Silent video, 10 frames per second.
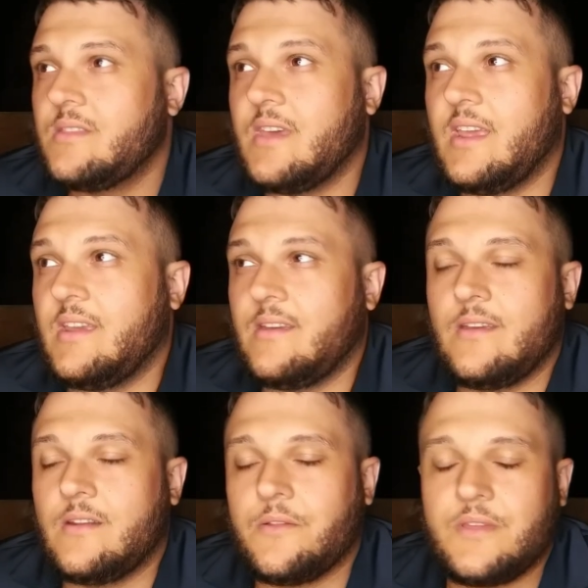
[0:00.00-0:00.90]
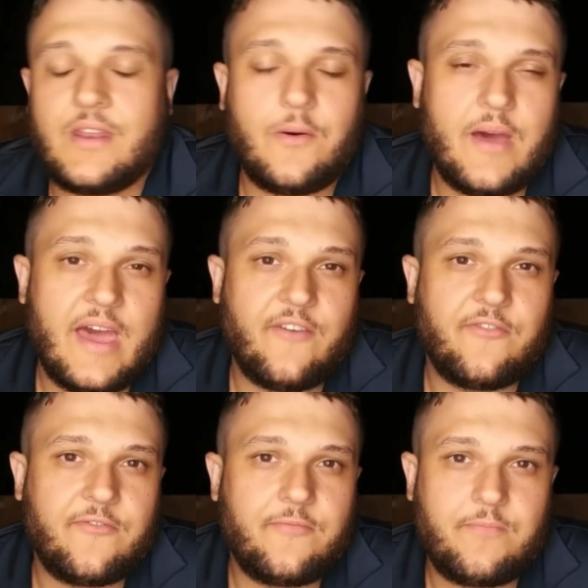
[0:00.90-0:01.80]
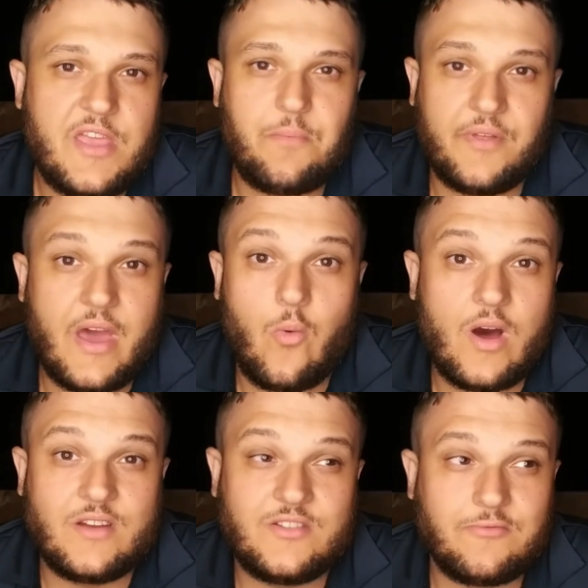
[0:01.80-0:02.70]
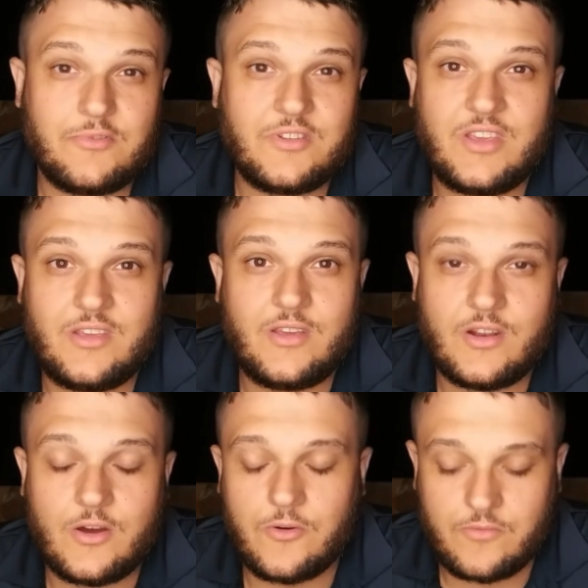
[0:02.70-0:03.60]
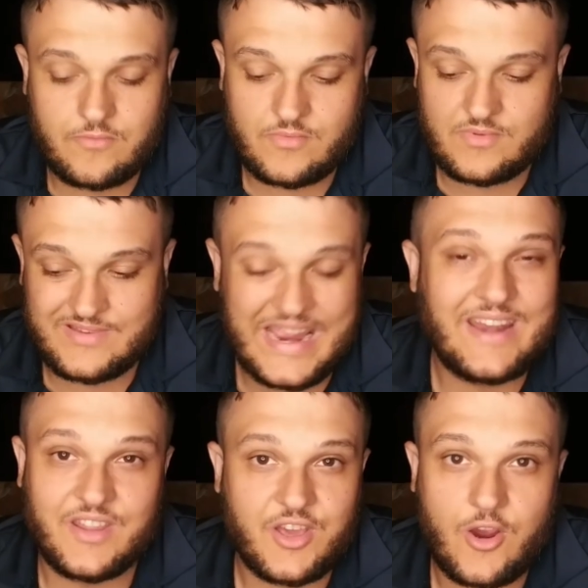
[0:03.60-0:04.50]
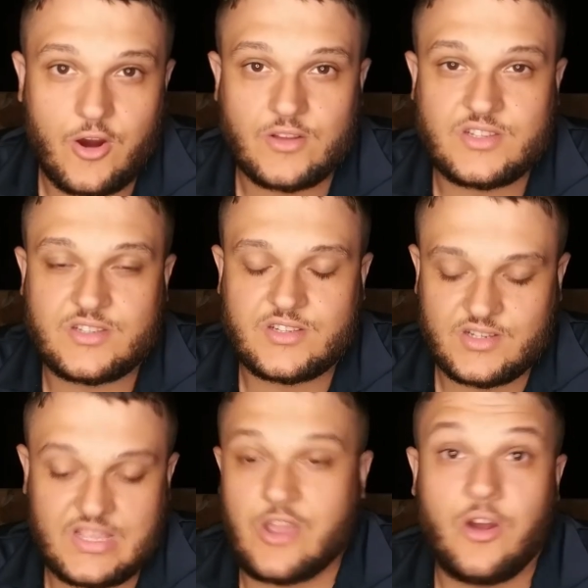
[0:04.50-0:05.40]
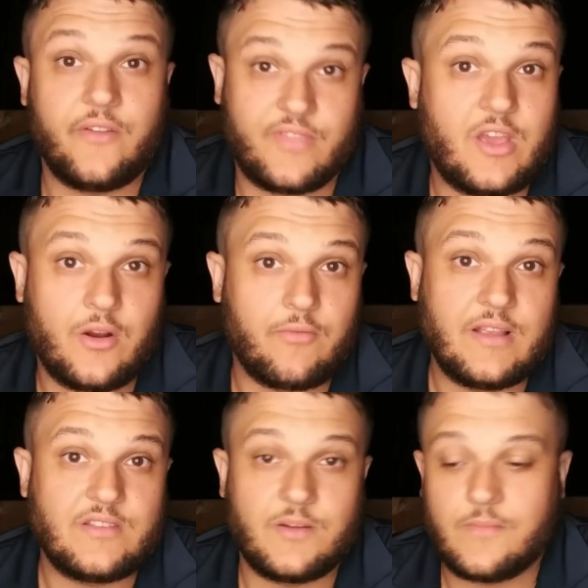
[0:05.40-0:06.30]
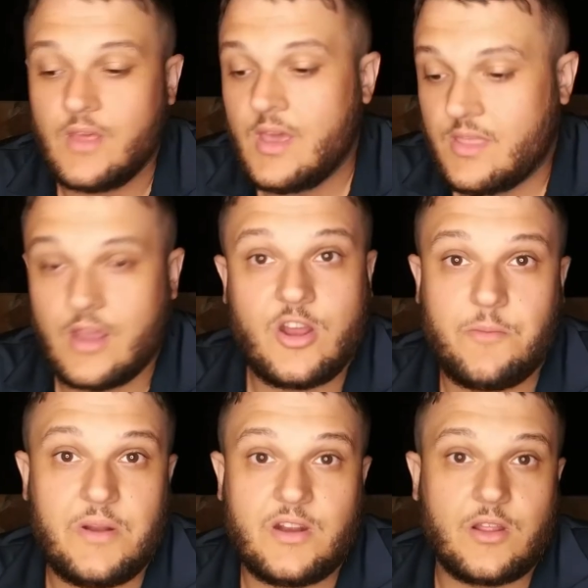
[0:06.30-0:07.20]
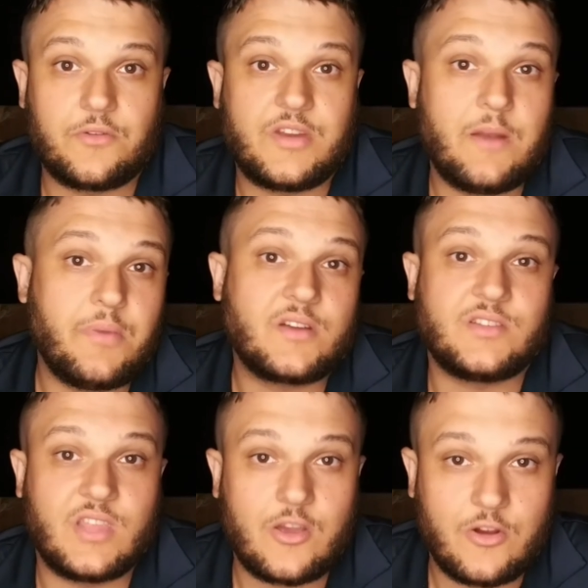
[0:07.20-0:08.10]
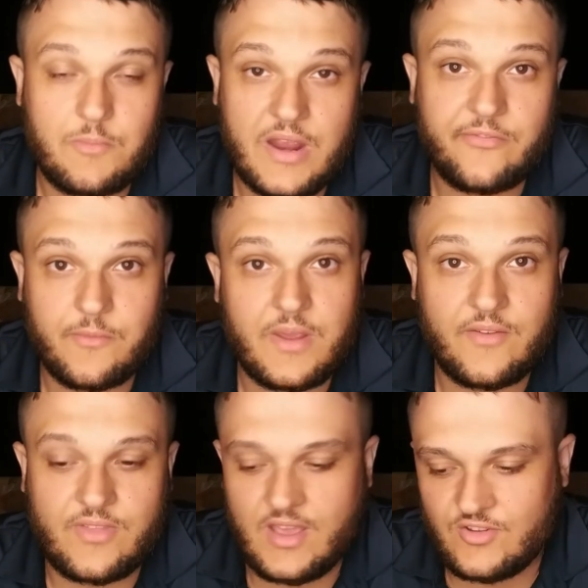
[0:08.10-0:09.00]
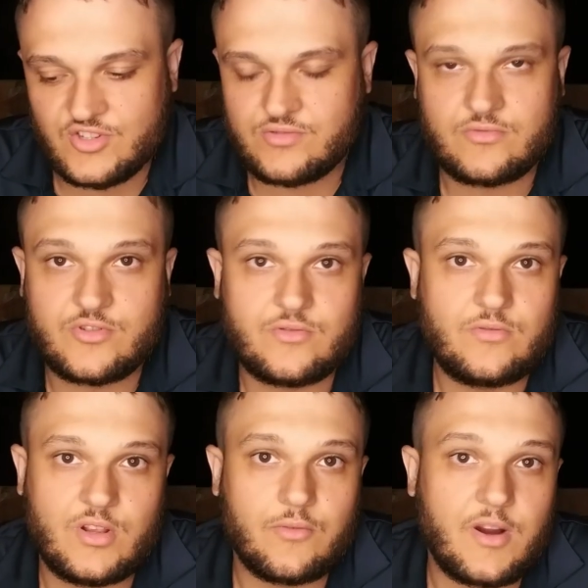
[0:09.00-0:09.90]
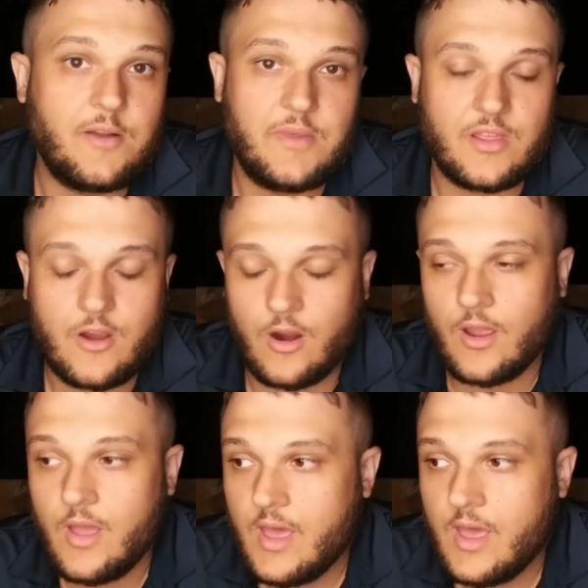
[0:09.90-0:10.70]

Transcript: They, you know, they don't have people that want to really, you know, tend the carts because they could have they could have rented them. That could have been another ten bucks that they could have made for me if they had just, you know, rented me the cart.